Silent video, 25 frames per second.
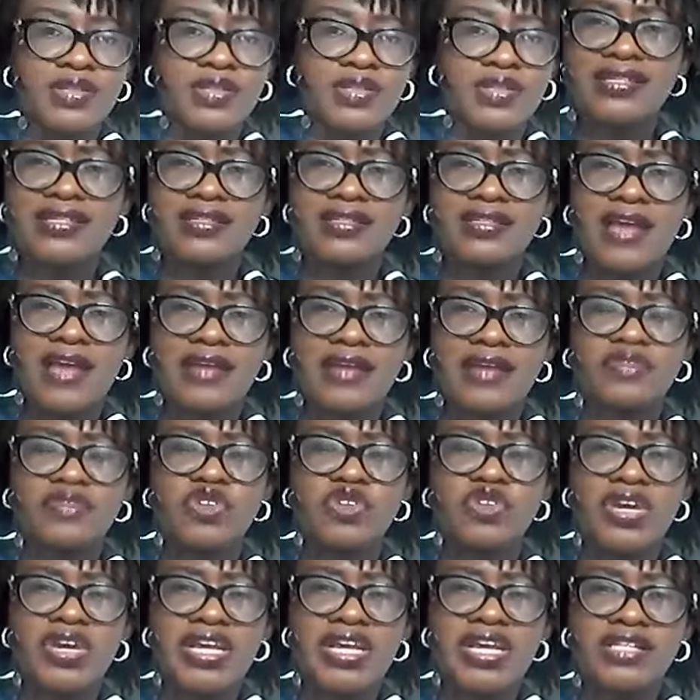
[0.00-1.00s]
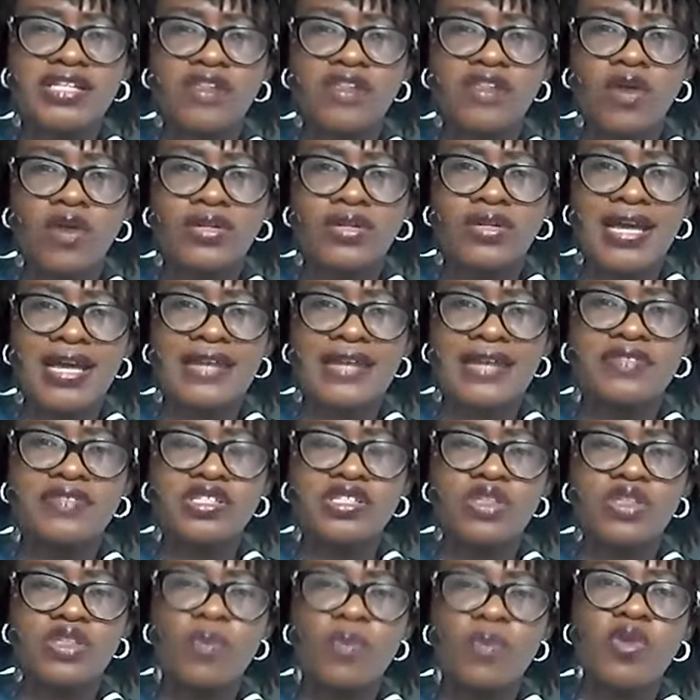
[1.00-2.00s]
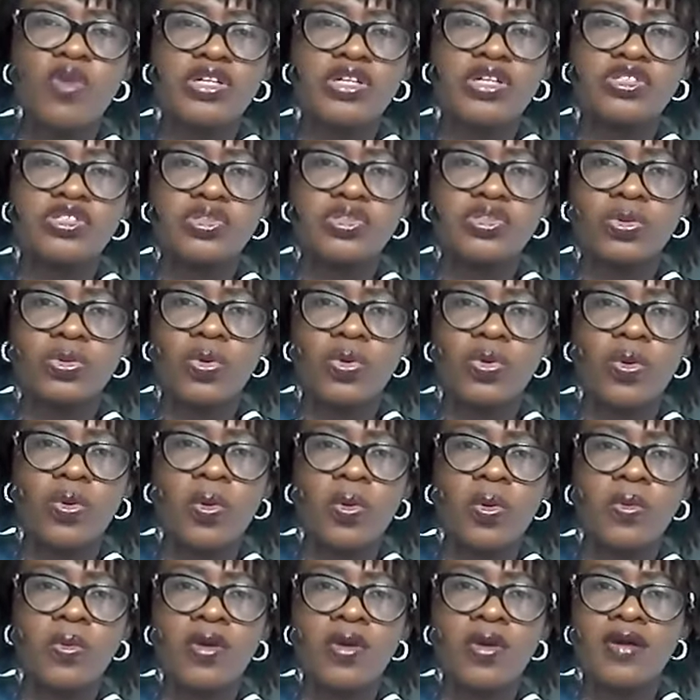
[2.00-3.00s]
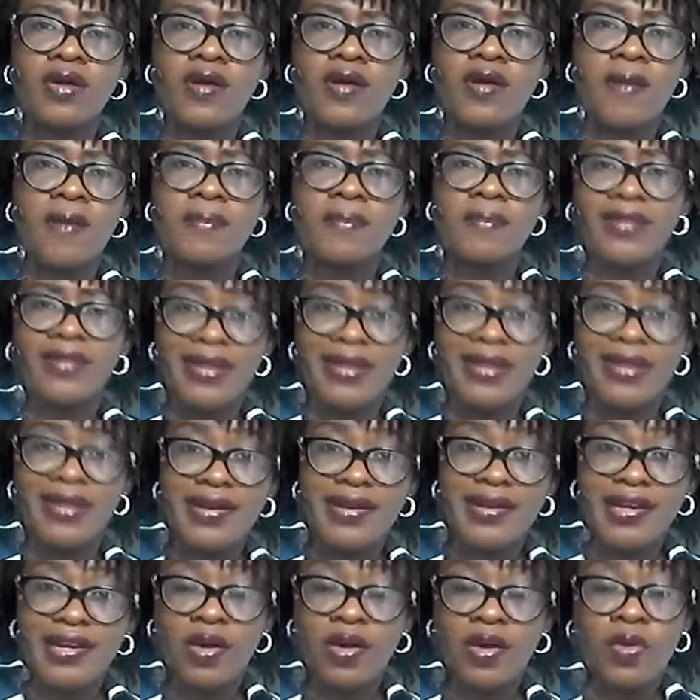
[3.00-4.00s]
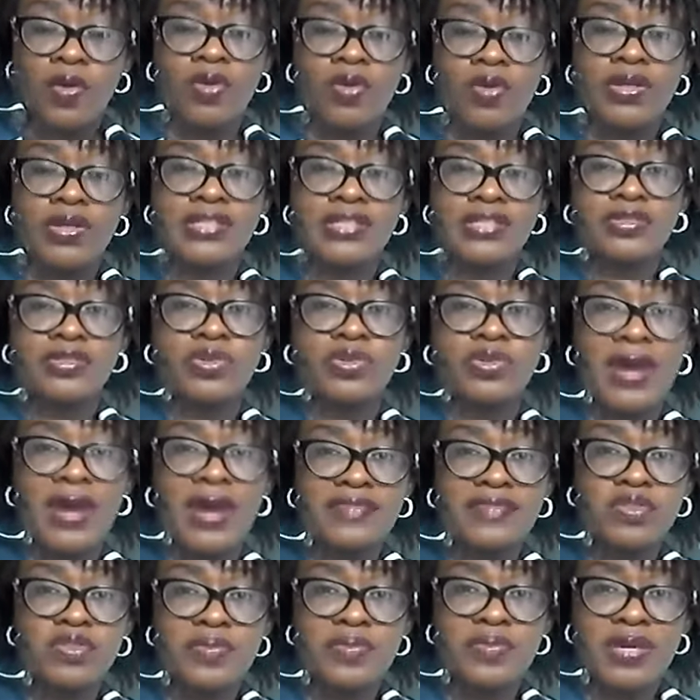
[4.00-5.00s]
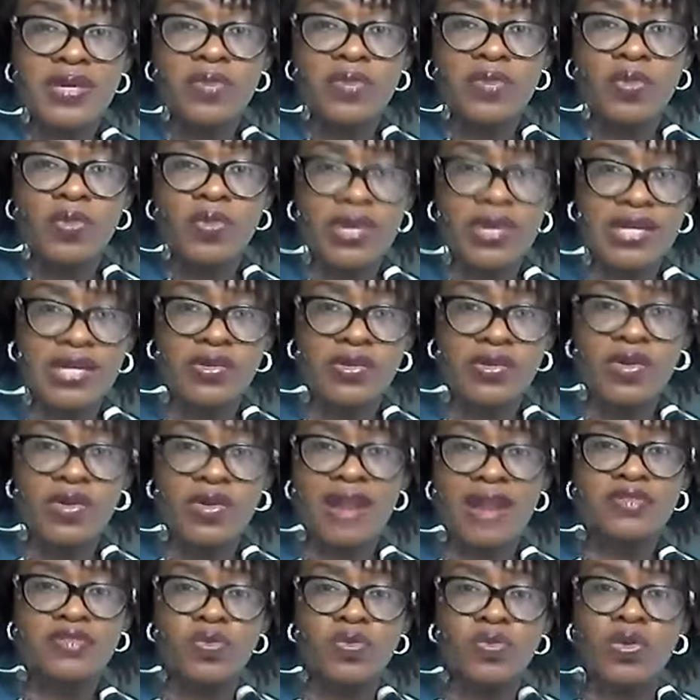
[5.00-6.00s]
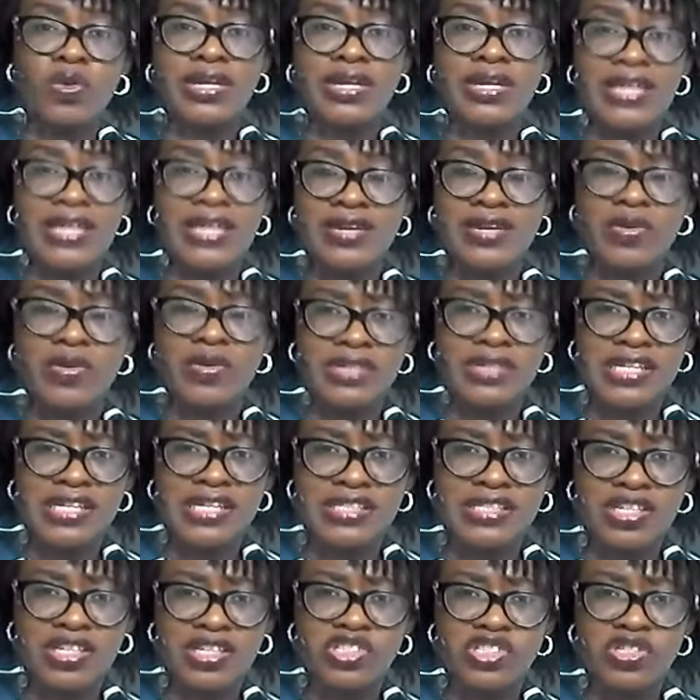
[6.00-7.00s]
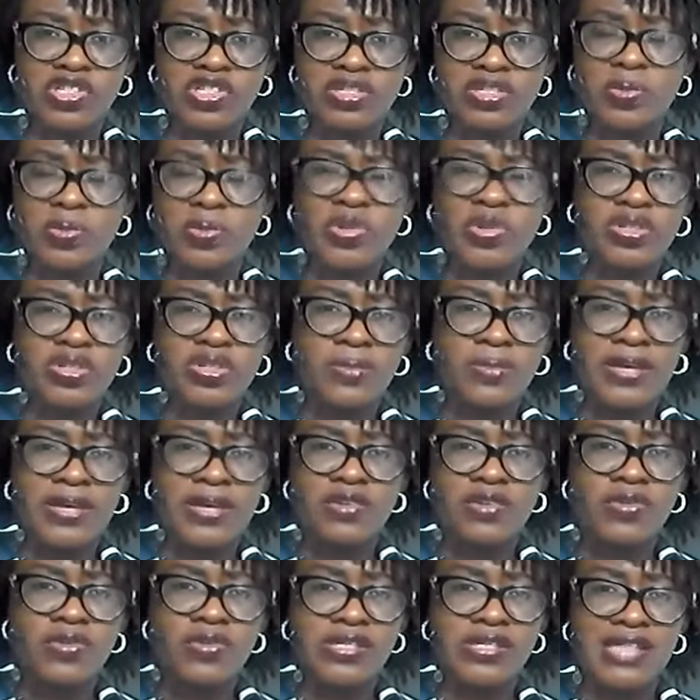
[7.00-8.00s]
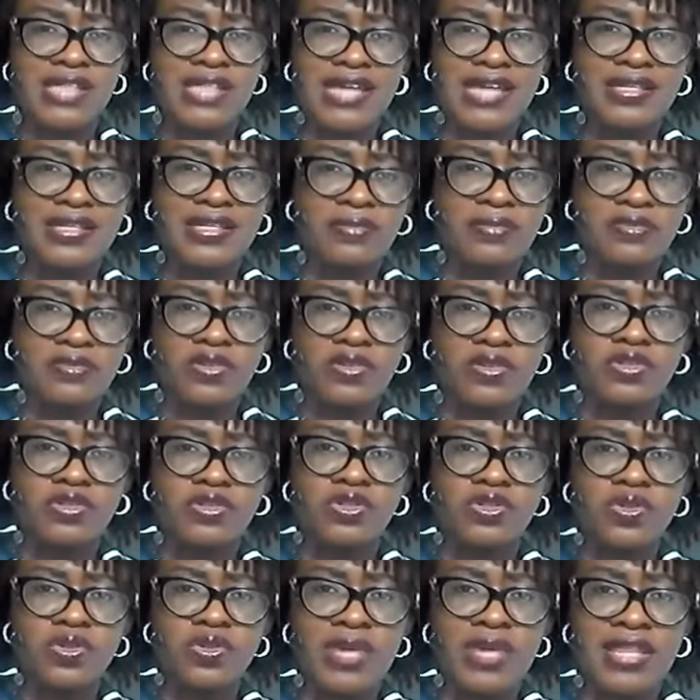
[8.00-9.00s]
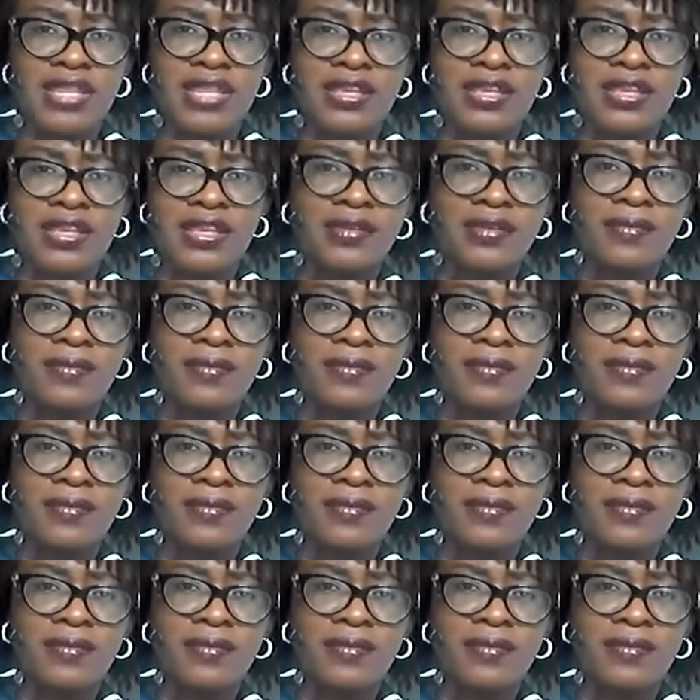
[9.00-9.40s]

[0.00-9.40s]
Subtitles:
these kind of trainings online for someone to go learn, or you have to be working, you have to work in an organization sponsored by USAID before you get that?